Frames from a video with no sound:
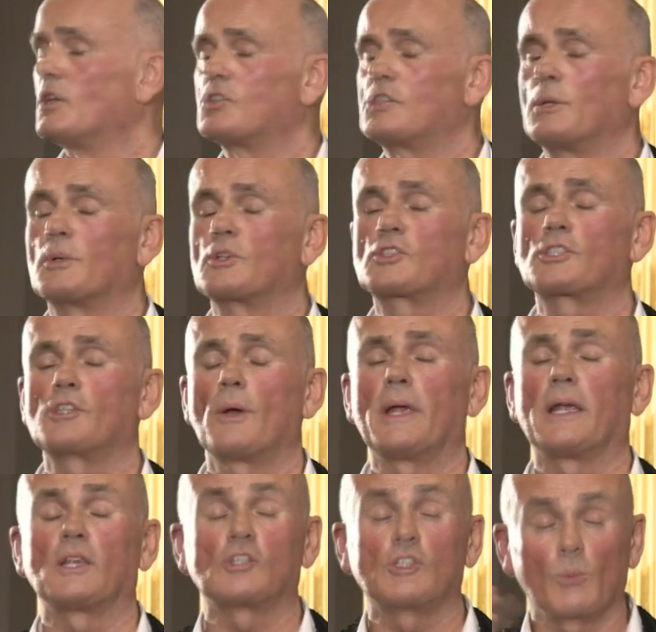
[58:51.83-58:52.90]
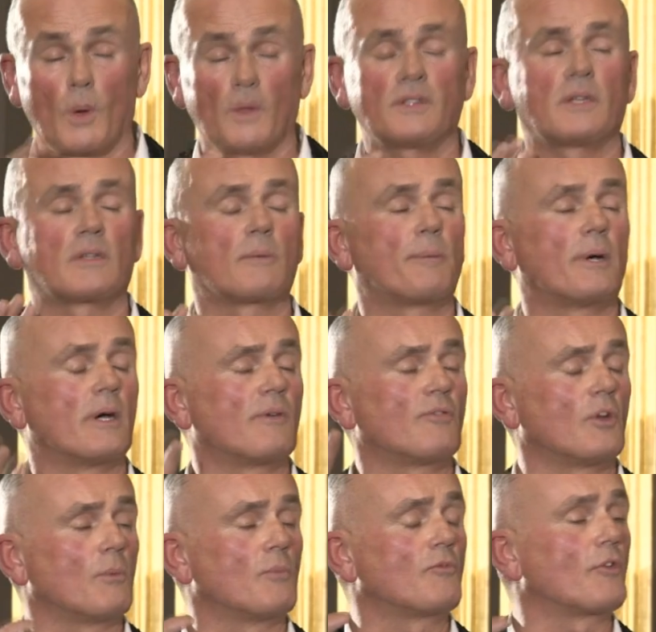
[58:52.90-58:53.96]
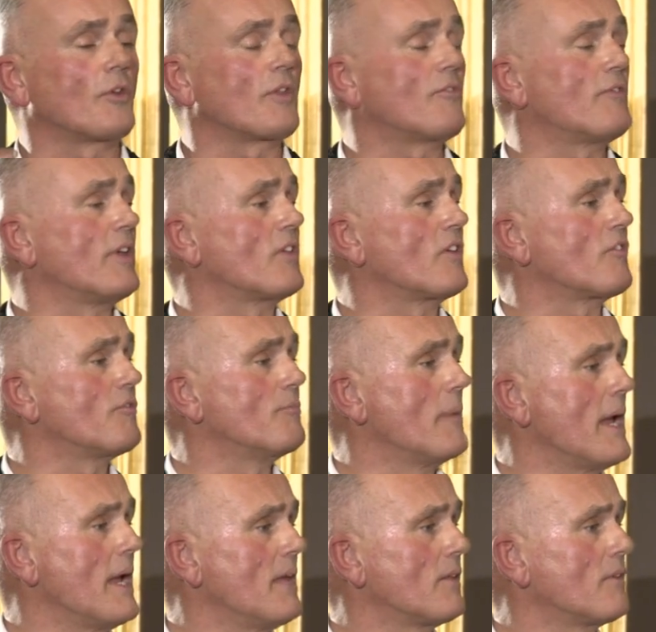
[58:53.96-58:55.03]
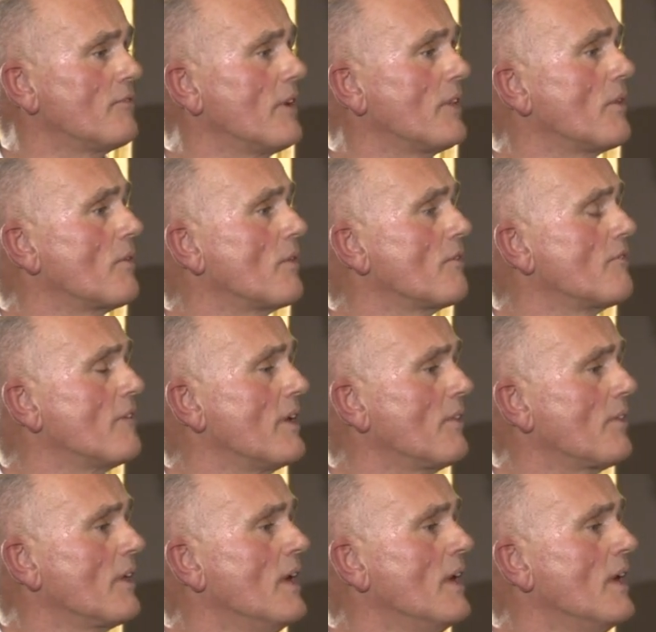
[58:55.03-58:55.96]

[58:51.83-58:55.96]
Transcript: She was showing, she wanted the perfume for the 5th of May, the 5th of the 5th.